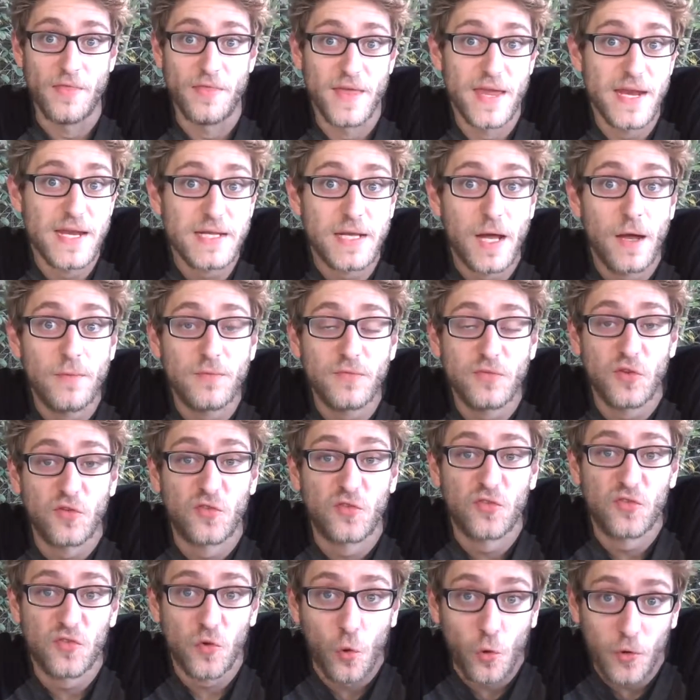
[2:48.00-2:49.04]
Then comes the
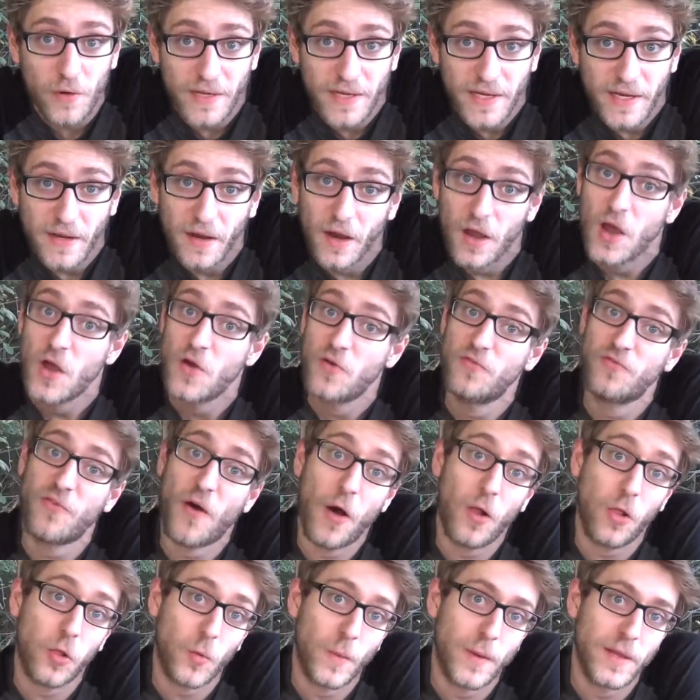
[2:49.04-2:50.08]
sorting.
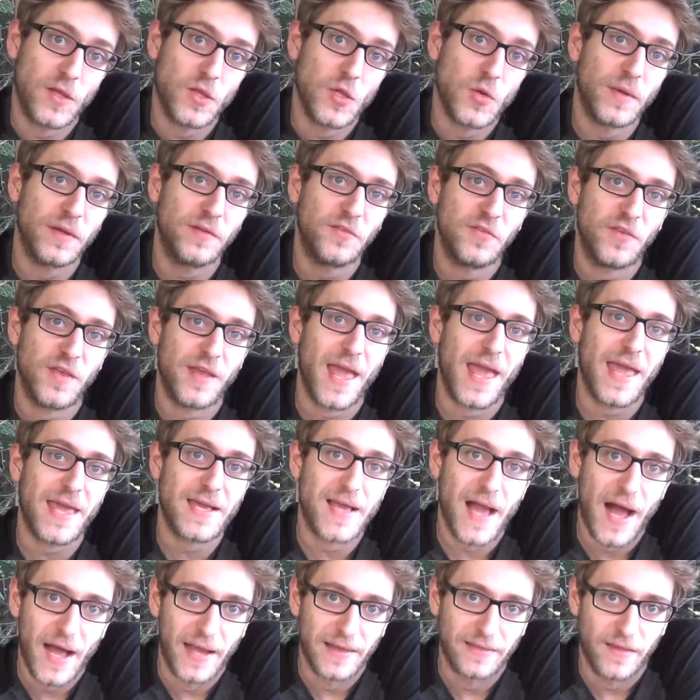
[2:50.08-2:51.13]
Following USDA
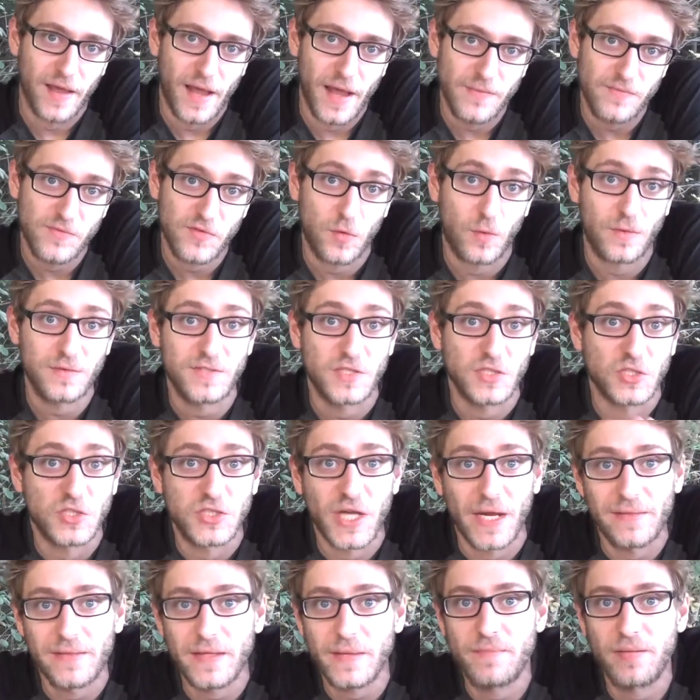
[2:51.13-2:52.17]
guidelines, you'll want to
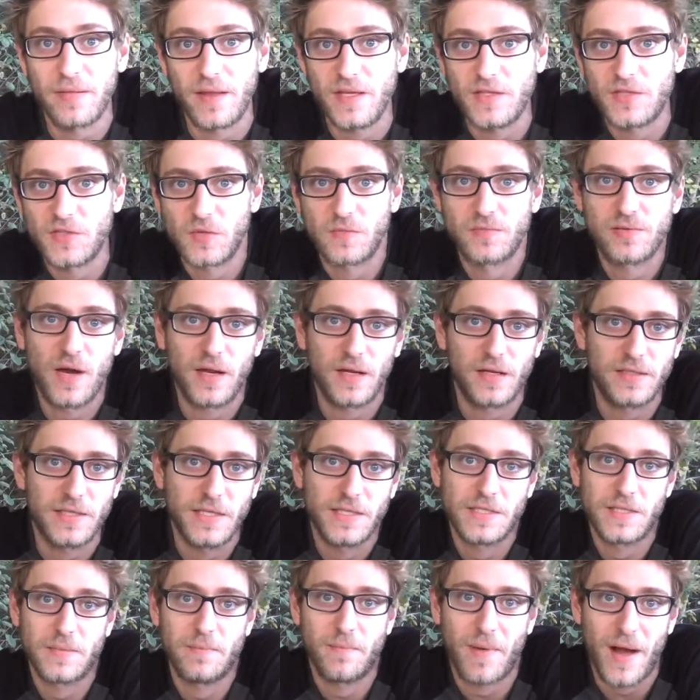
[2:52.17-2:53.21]
gently place your product
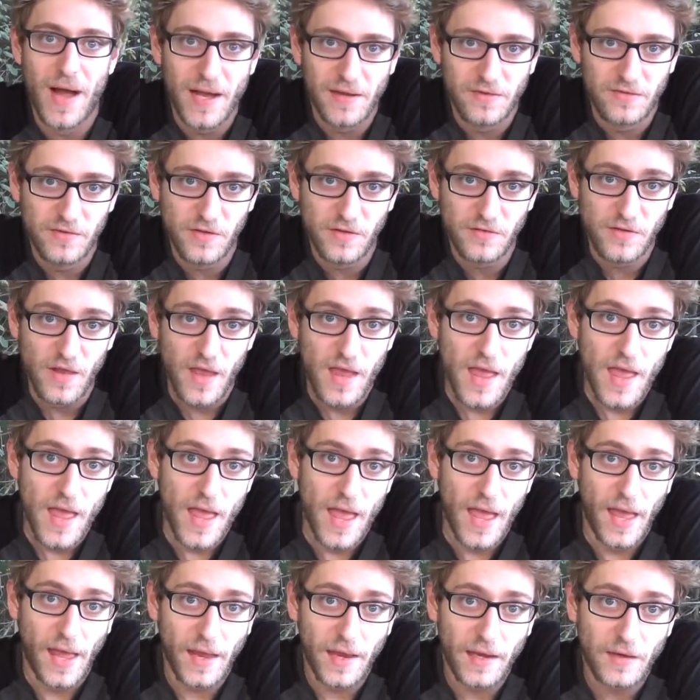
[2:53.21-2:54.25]
into boxes,
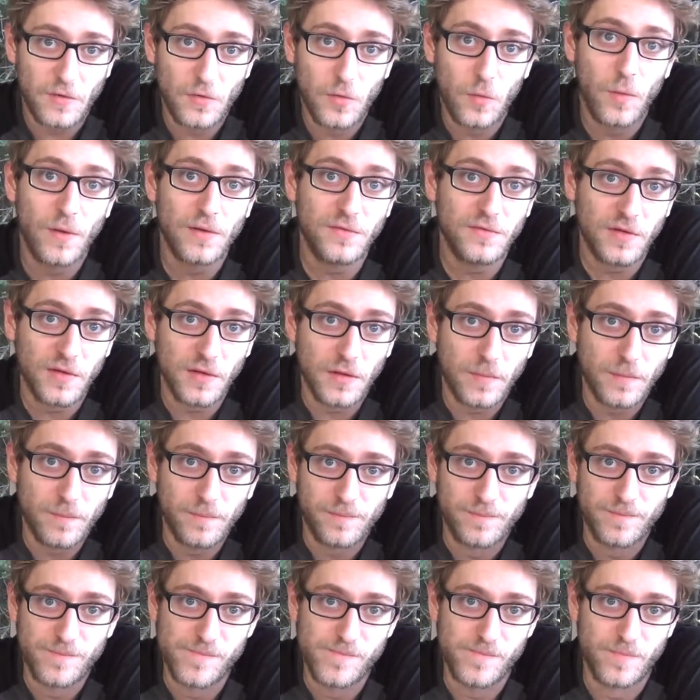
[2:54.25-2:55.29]
and you'll want to
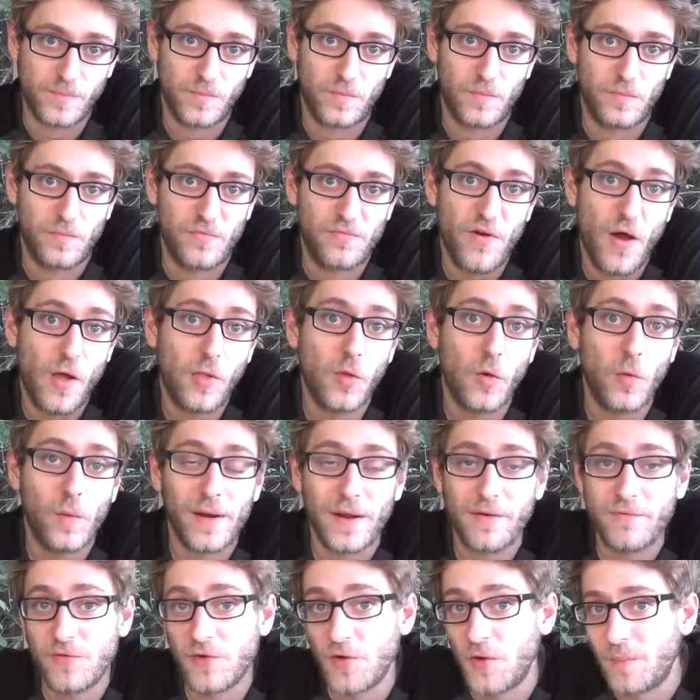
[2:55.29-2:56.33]
follow
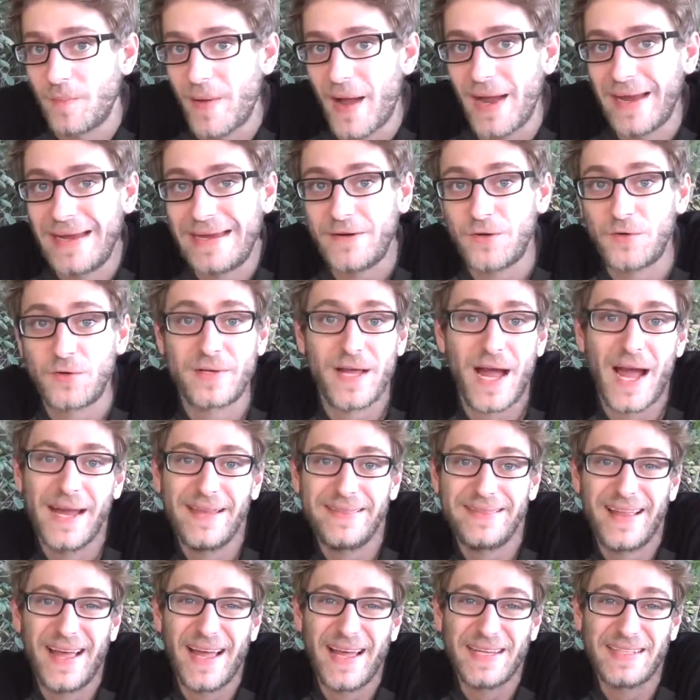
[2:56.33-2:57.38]
whatever your buyer
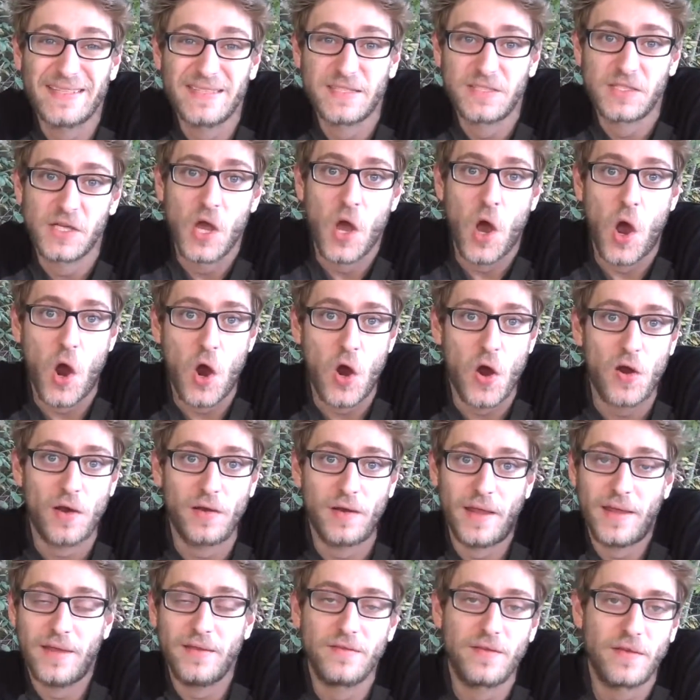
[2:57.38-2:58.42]
guidelines are
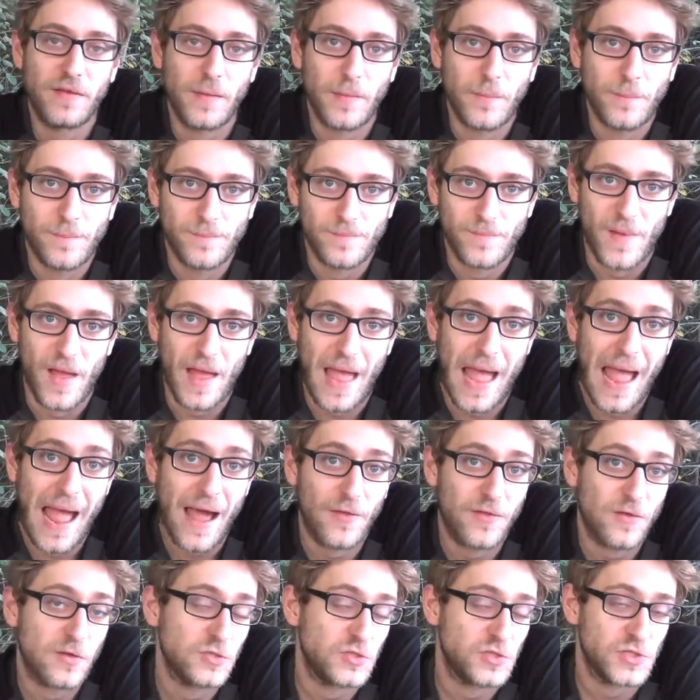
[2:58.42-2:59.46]
into
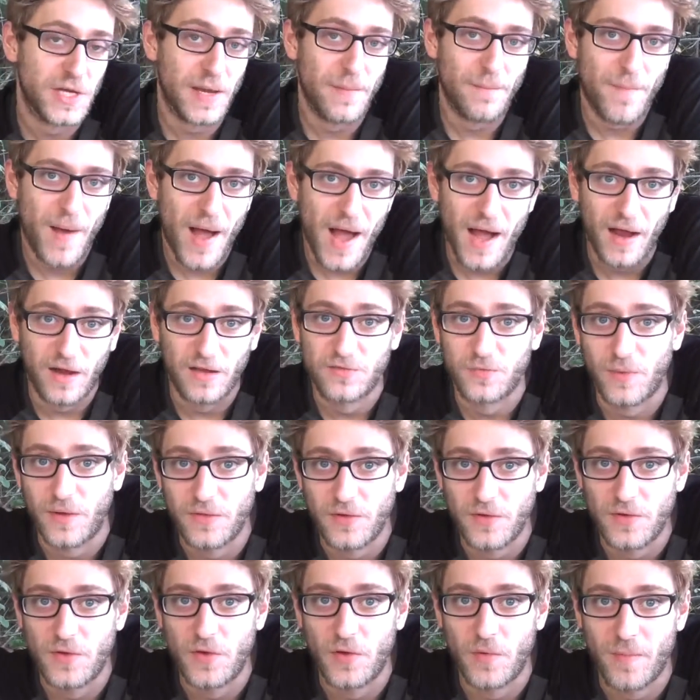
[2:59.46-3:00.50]
how those should get boxed,
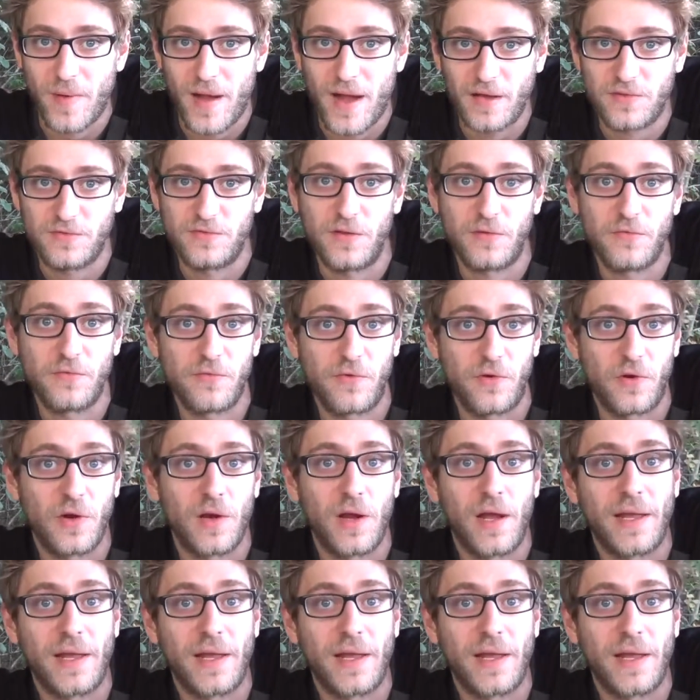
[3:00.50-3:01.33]
whether you're boxing for